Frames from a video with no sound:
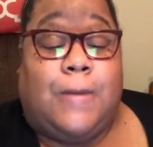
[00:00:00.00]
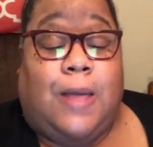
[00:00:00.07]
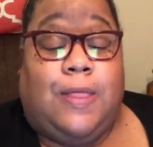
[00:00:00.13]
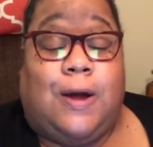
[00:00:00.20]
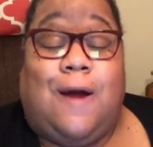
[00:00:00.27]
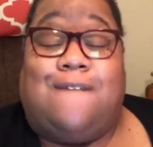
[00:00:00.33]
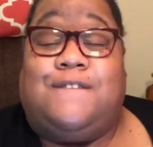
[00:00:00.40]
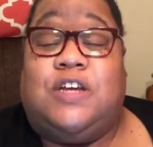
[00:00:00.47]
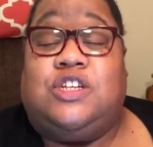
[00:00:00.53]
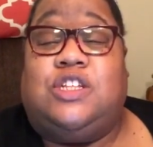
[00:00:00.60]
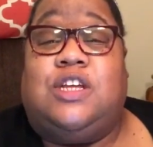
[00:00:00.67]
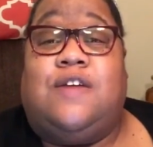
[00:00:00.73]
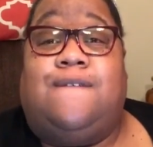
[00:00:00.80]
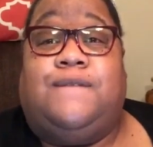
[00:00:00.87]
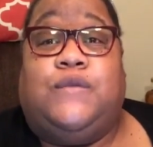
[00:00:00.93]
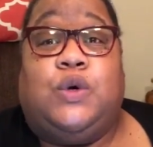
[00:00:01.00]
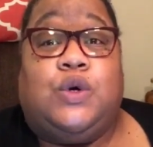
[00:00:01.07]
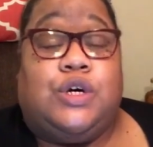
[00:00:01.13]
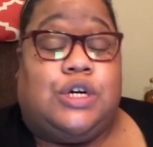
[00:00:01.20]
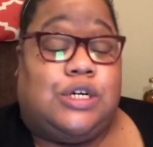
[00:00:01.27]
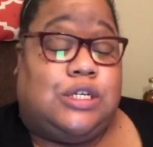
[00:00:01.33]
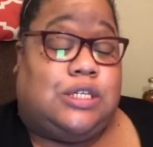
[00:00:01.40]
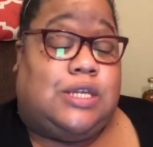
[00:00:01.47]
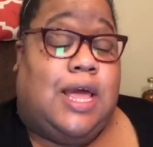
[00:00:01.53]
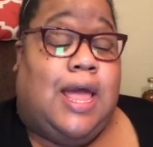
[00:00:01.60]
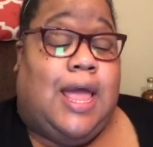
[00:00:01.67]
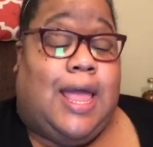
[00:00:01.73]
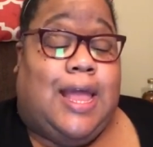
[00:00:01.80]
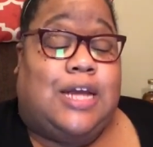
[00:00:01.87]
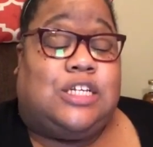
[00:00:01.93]
They are officially divorced.
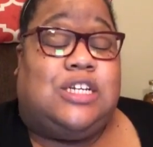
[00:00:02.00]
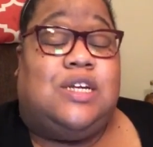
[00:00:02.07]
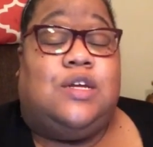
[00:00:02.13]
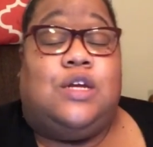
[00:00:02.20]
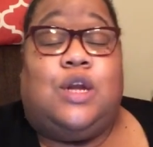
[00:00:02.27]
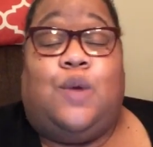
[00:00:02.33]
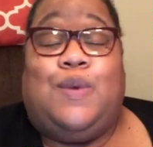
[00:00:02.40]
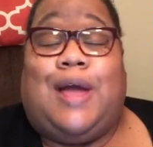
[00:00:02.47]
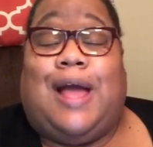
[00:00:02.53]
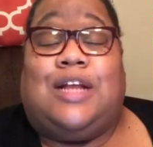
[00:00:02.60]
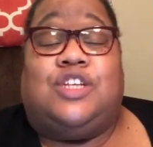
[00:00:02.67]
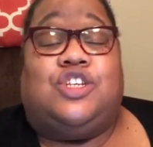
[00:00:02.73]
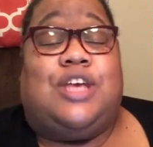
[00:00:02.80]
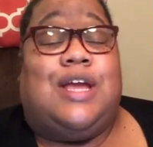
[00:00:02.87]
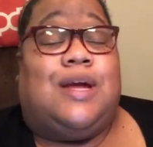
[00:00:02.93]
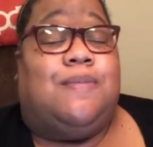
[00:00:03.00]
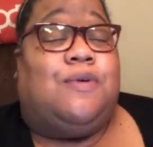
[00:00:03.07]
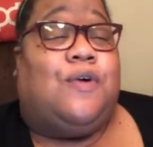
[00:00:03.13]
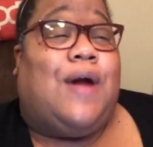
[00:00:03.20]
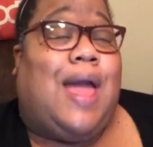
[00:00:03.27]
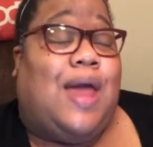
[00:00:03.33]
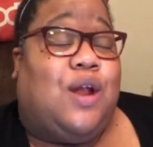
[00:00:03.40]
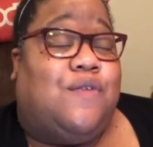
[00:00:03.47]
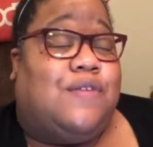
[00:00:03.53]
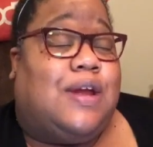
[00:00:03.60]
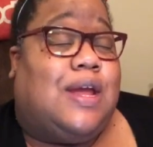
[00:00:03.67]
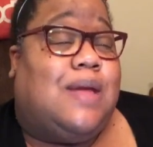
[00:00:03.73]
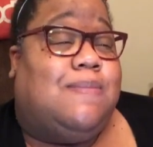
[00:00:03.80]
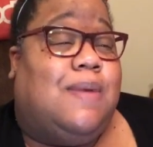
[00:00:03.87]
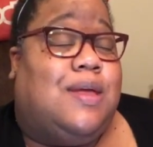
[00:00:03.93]
And she, you know, we got Jacob crying over
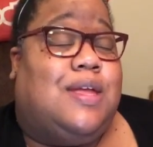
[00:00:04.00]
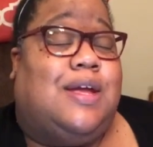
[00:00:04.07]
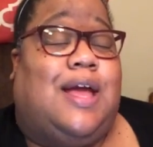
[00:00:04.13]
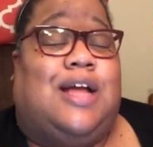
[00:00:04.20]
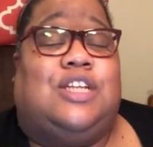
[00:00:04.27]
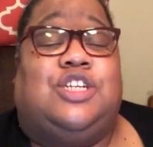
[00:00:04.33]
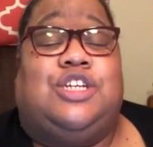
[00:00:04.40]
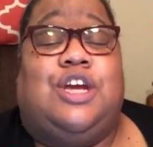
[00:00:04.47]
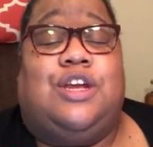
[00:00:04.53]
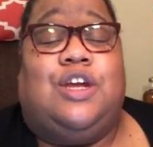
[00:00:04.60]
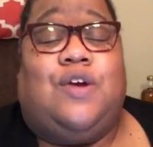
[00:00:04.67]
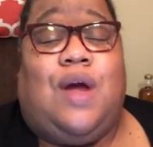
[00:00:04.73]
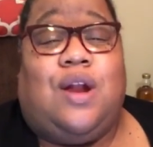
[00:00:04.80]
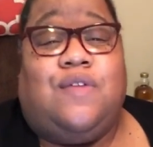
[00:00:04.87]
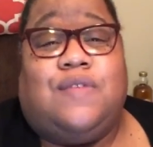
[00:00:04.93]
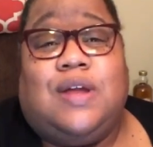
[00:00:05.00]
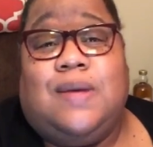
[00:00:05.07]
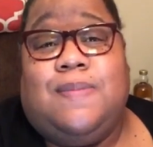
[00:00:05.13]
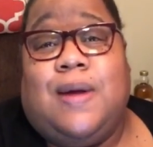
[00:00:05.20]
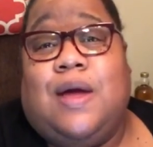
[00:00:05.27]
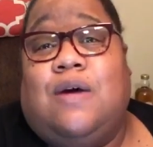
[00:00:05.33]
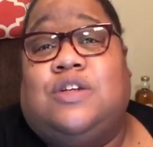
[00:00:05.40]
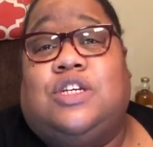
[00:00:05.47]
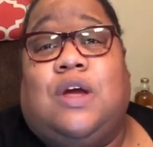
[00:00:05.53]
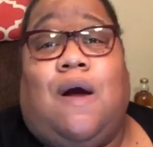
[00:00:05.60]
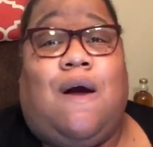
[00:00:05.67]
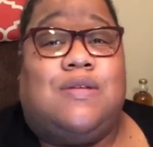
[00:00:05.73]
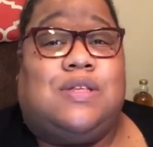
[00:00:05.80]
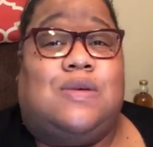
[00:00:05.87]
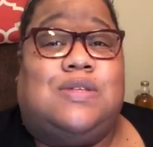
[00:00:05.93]
the email. You got Charity crying over email. She
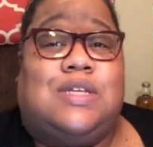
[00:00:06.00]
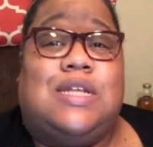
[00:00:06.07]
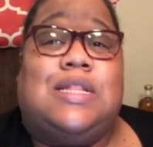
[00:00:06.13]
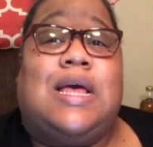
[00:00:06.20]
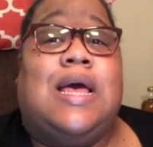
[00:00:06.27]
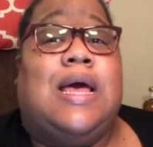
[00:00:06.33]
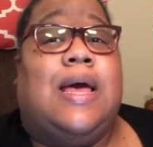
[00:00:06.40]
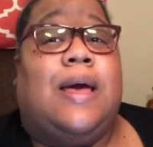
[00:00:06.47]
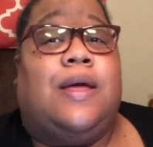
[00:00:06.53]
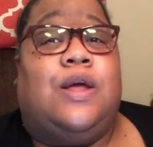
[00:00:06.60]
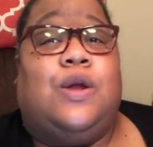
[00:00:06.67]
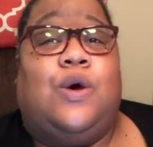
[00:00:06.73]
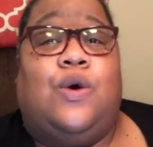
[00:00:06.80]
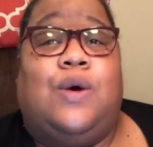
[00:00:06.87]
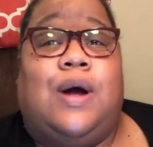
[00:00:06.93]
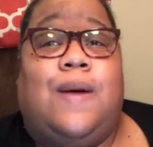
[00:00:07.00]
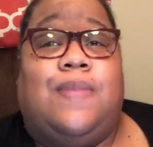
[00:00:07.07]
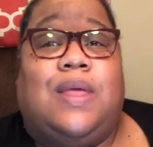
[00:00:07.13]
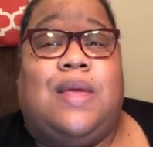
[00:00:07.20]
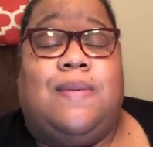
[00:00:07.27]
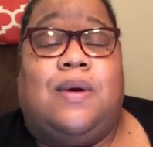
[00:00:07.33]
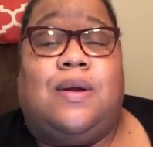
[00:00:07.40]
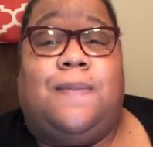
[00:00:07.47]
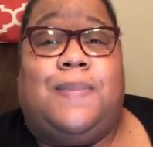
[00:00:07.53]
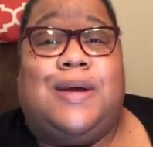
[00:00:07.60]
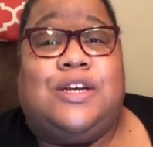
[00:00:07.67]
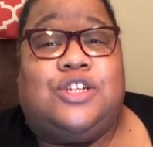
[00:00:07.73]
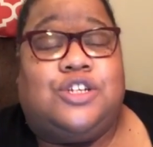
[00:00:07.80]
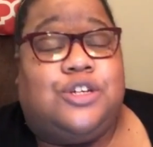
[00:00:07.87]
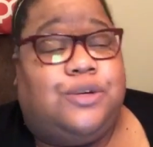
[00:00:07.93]
also sent, you know, um, the email to
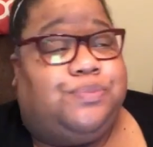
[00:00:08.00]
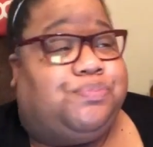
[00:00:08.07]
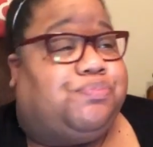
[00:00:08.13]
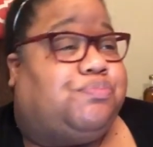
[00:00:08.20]
Bishop.